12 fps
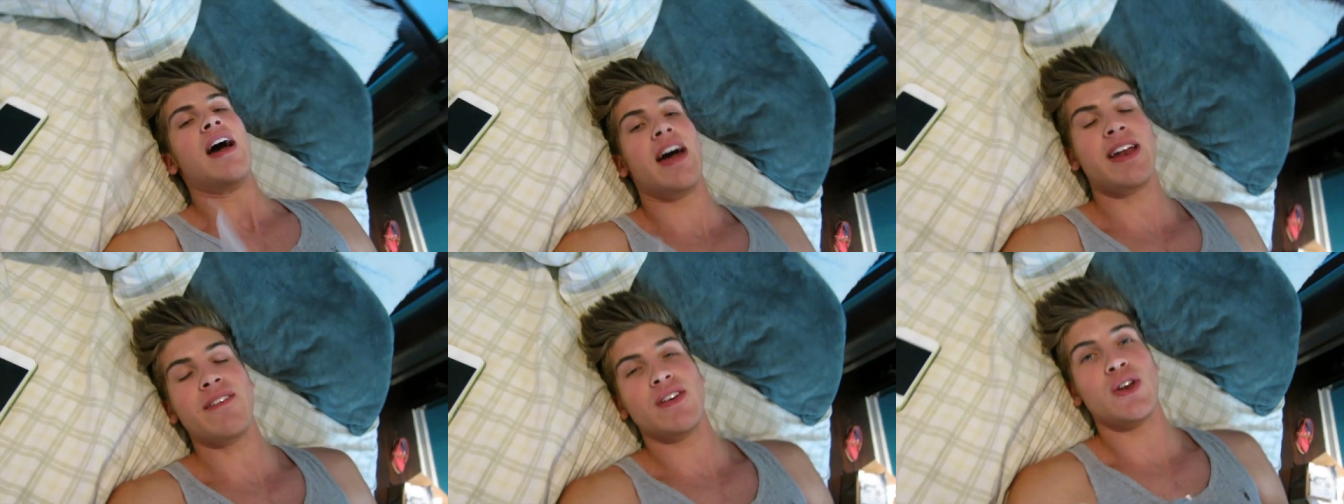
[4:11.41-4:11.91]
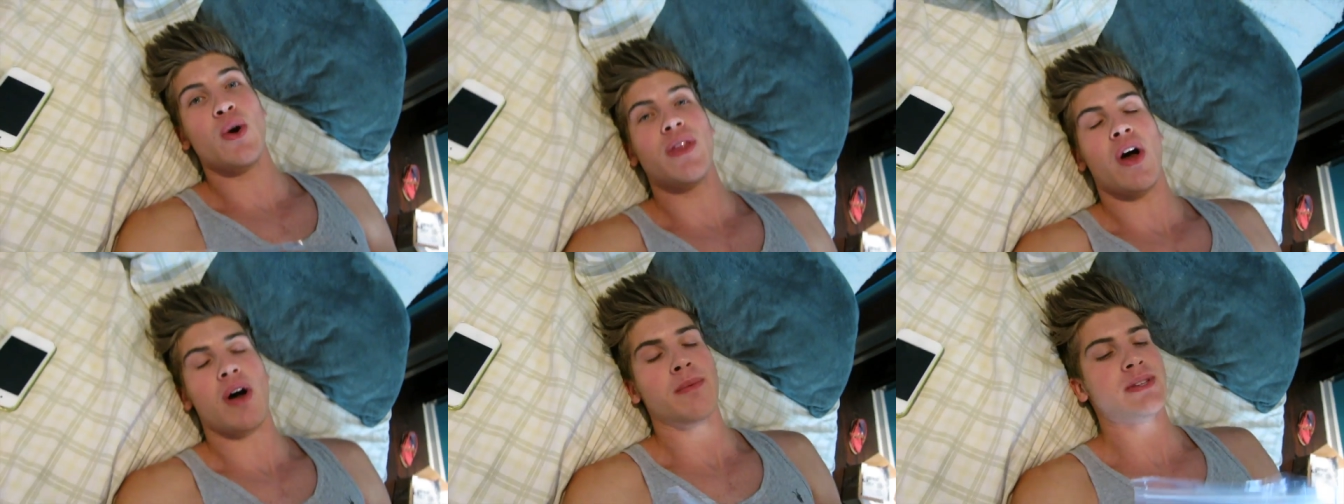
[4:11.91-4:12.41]
I didn't even know
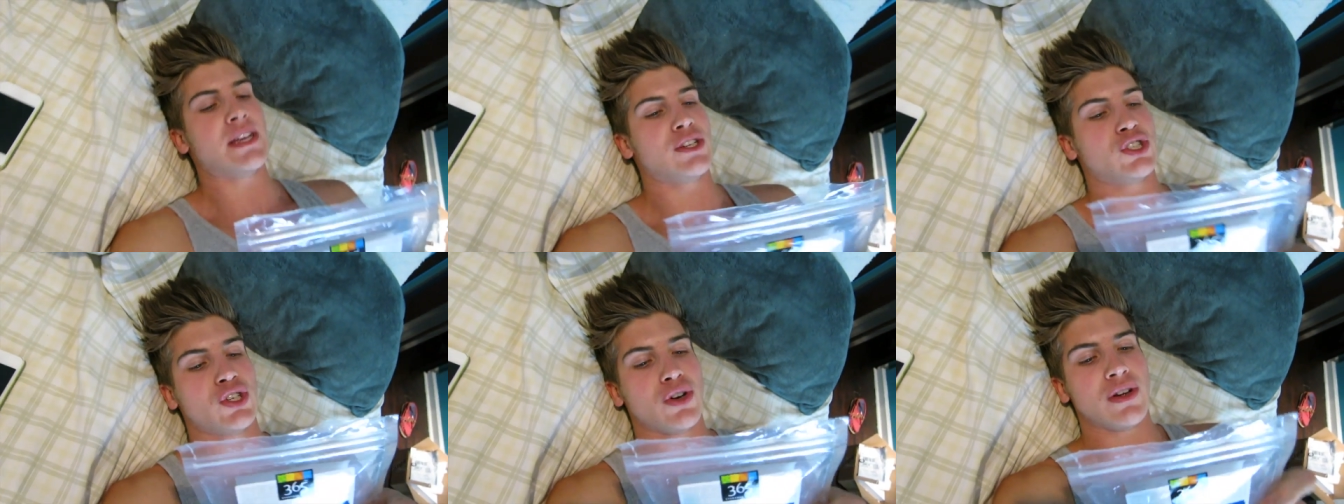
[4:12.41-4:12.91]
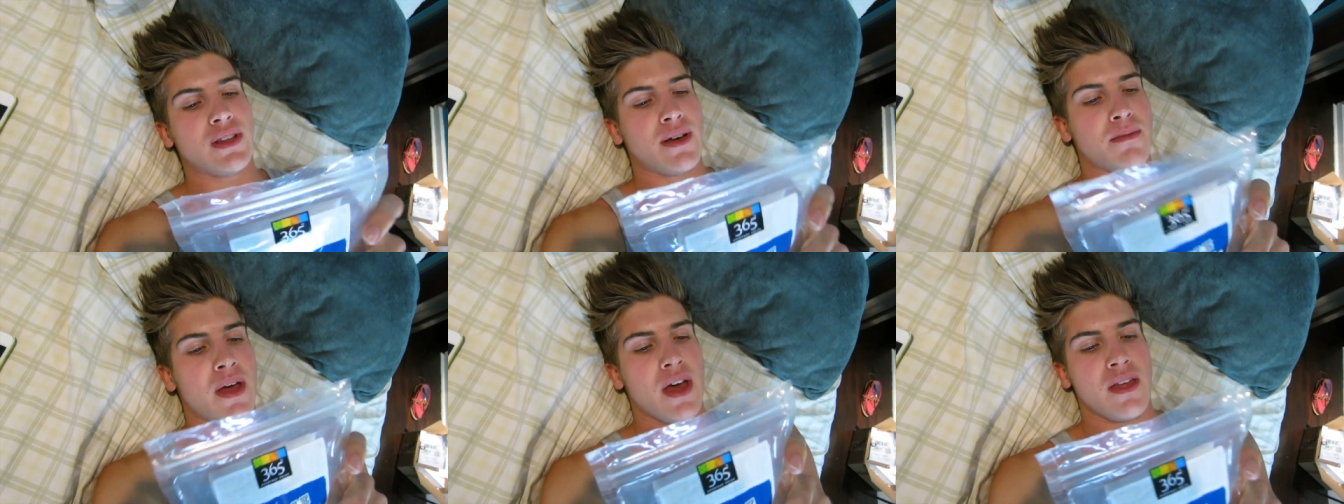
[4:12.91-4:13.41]
that almonds had sugar in
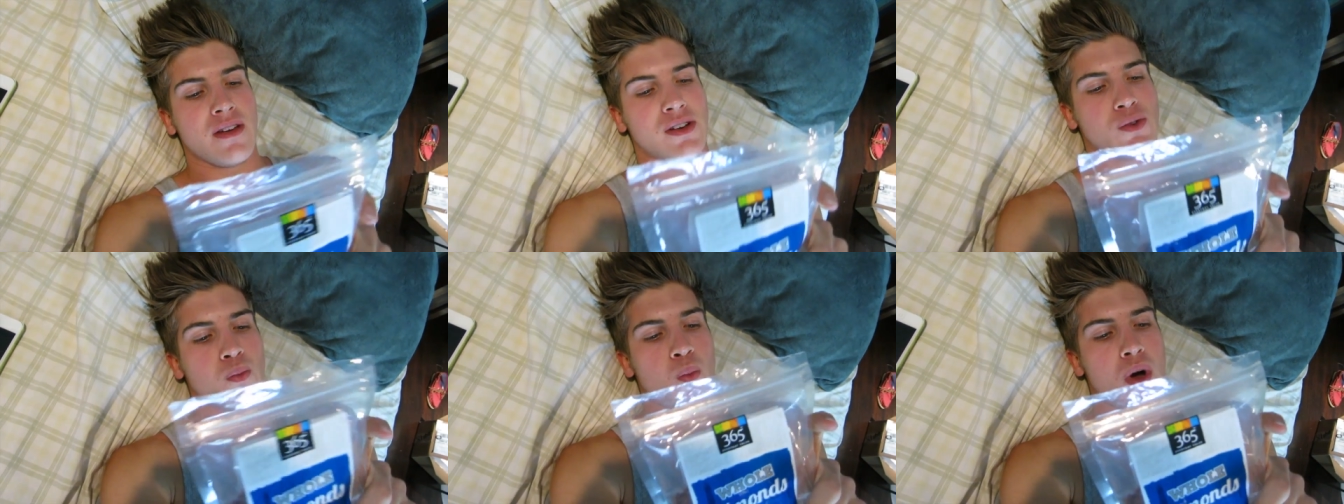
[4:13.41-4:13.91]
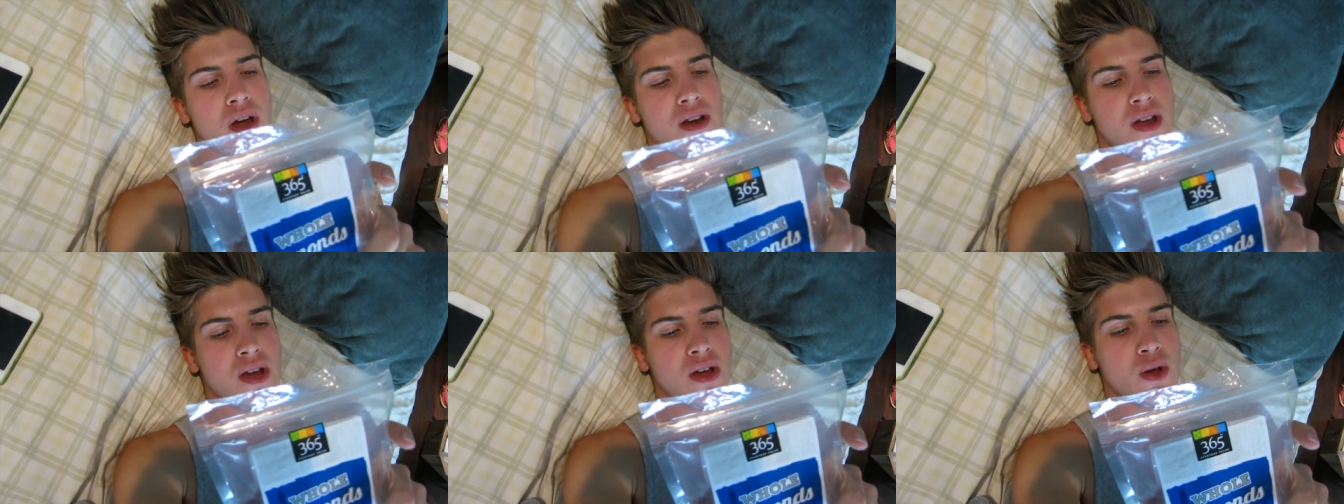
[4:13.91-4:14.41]
them. There's
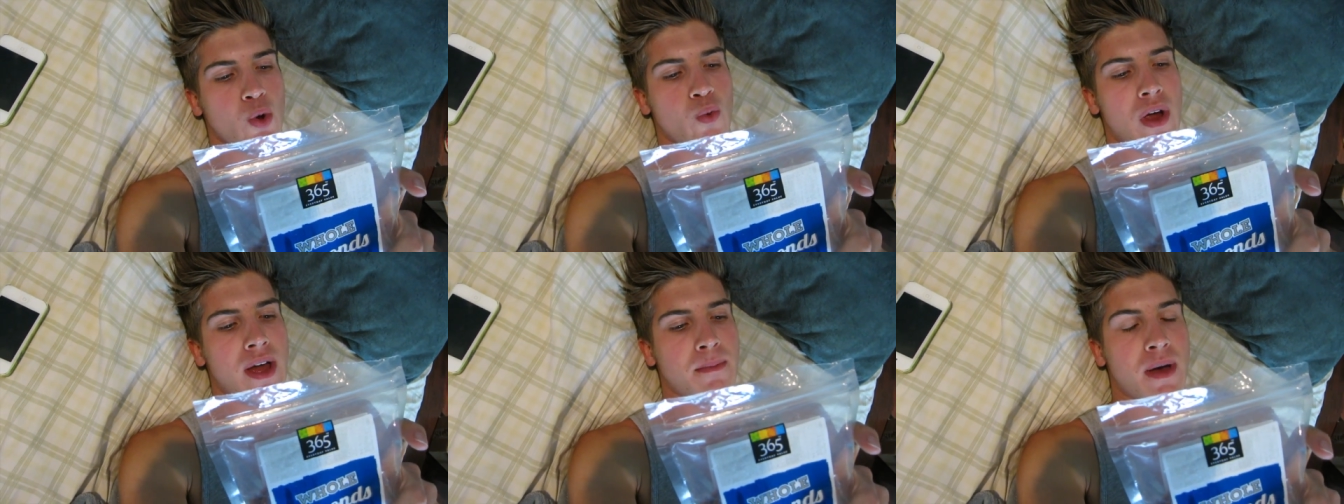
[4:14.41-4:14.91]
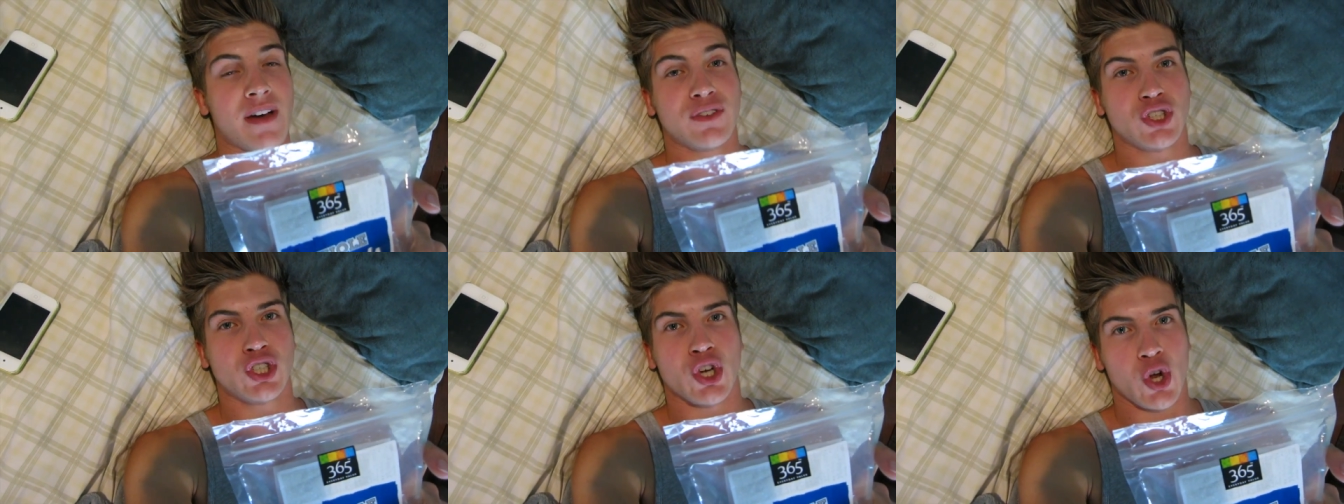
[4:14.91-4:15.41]
one gram
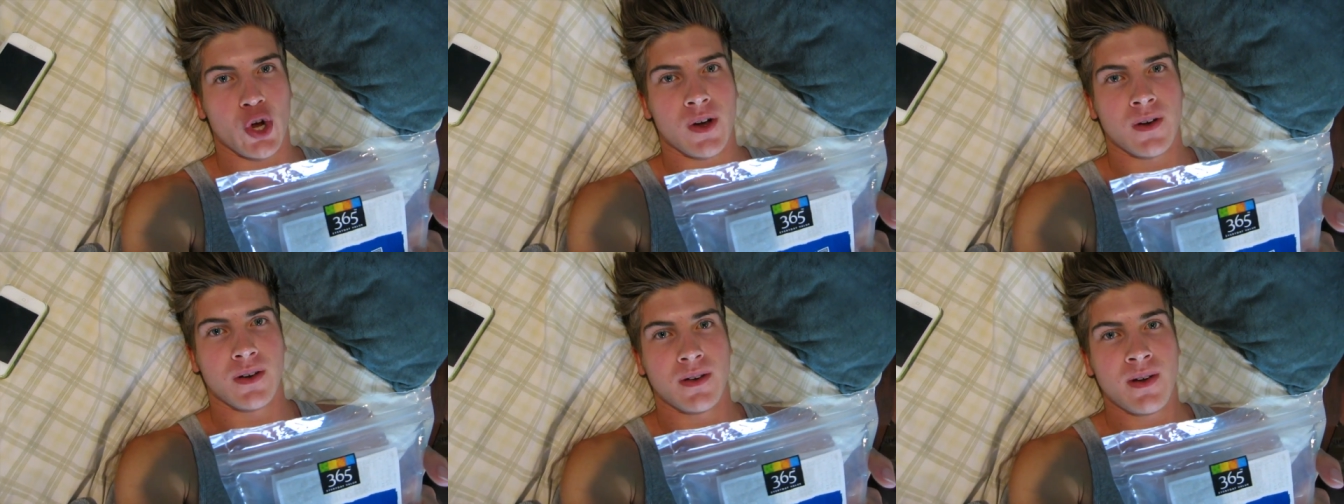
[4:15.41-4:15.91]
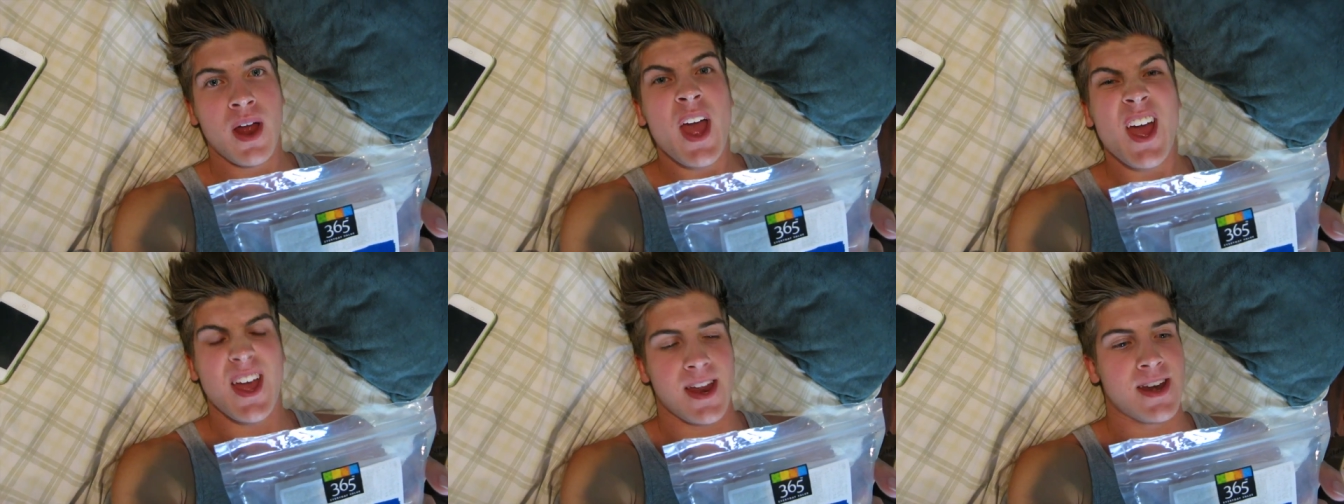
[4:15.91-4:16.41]
of sugar
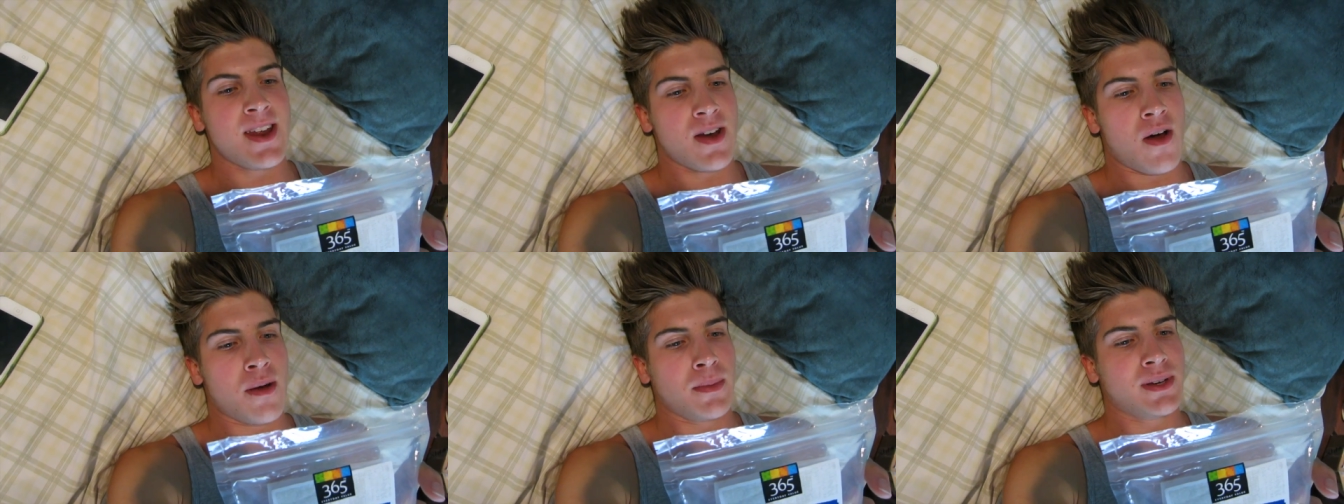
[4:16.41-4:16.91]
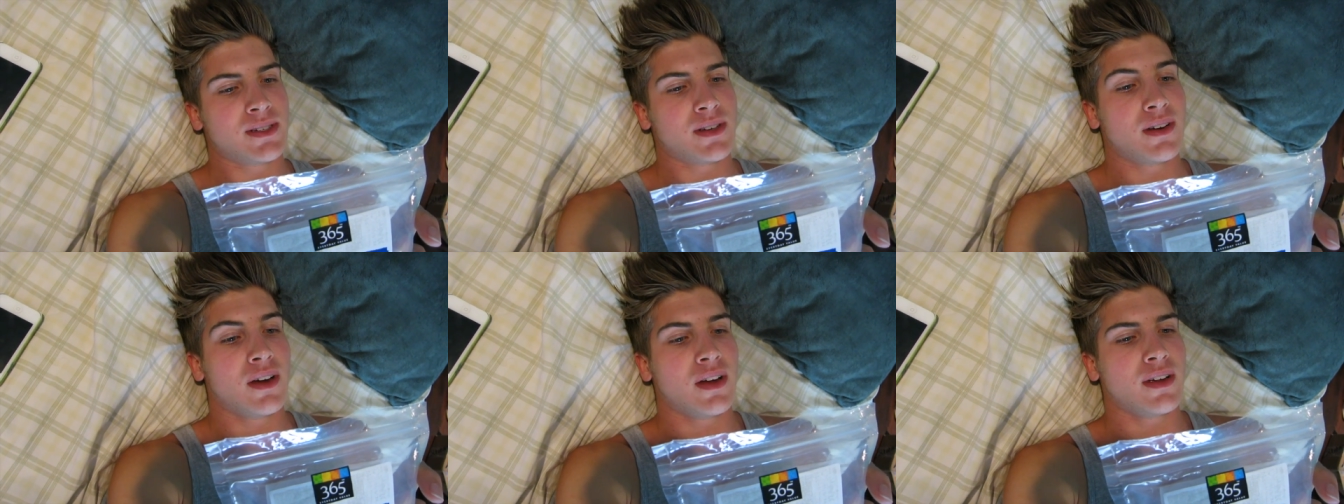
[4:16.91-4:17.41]
in an almond,
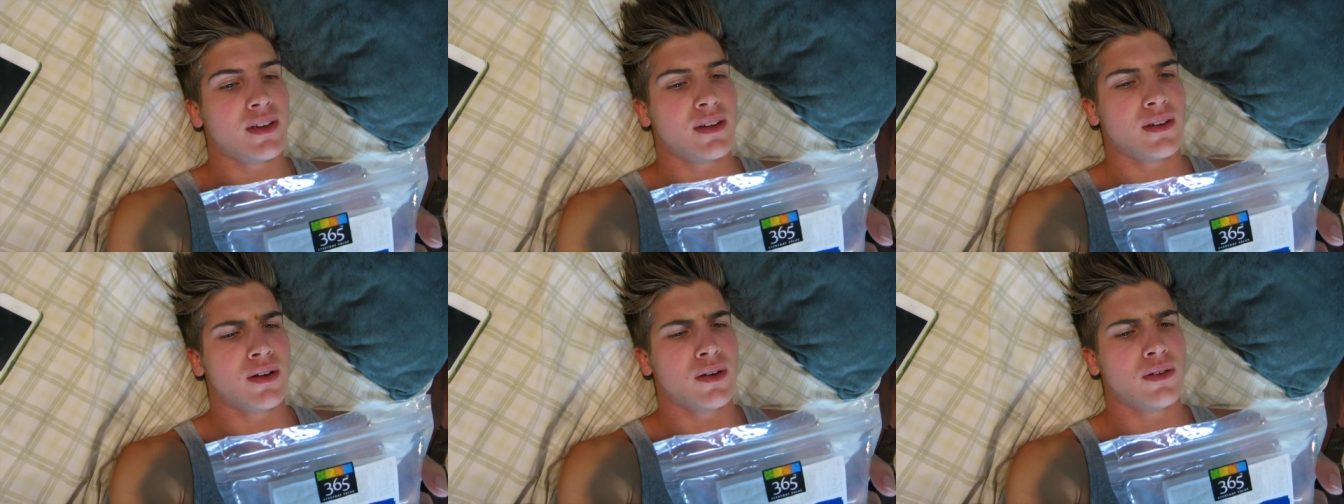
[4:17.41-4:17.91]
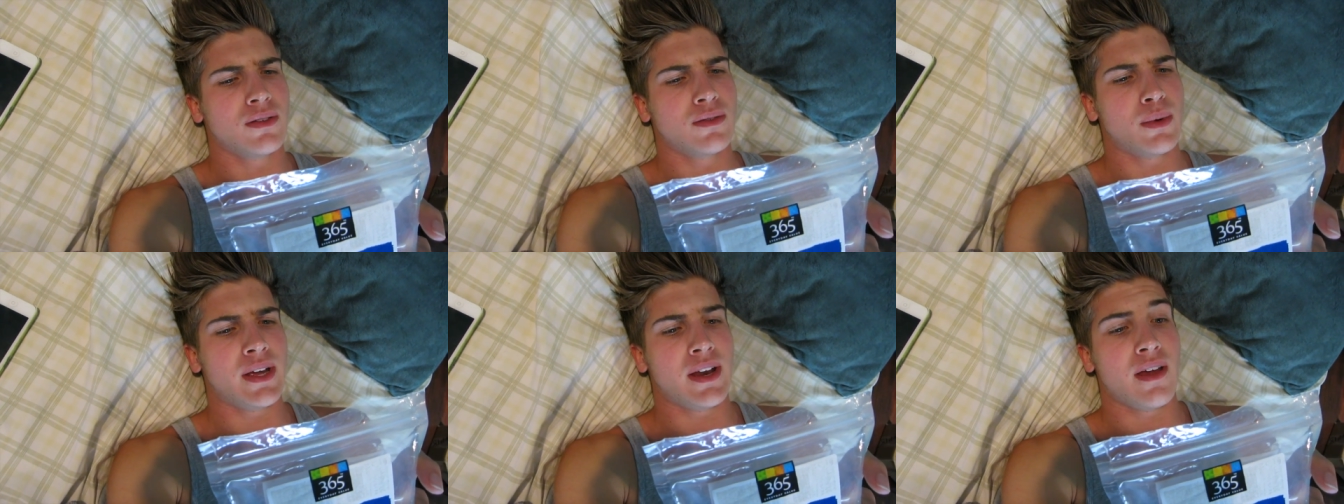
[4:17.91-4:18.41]
not Oh,
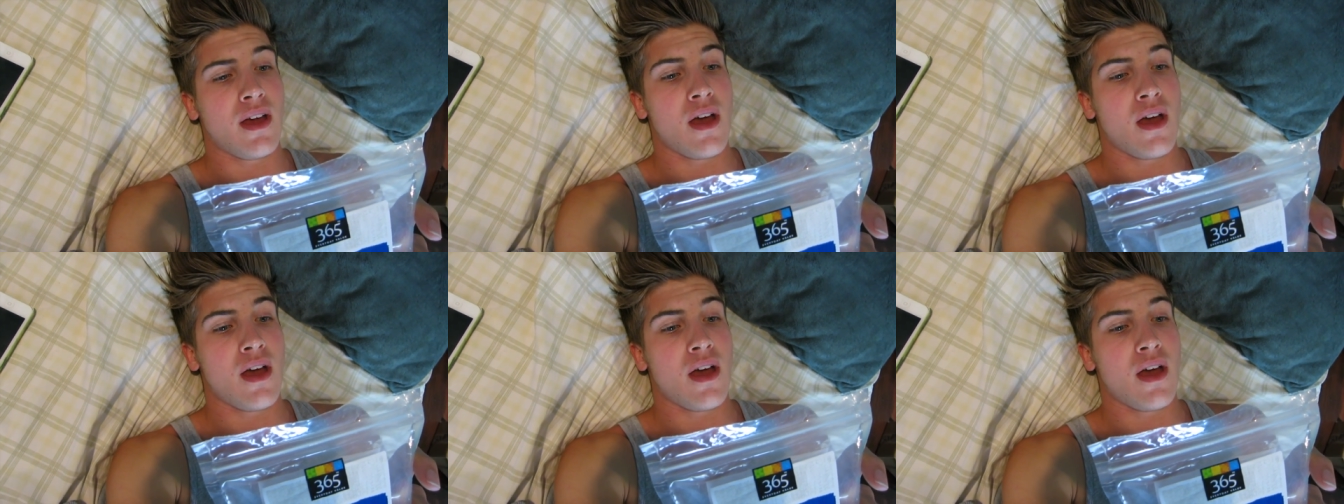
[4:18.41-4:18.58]
wait.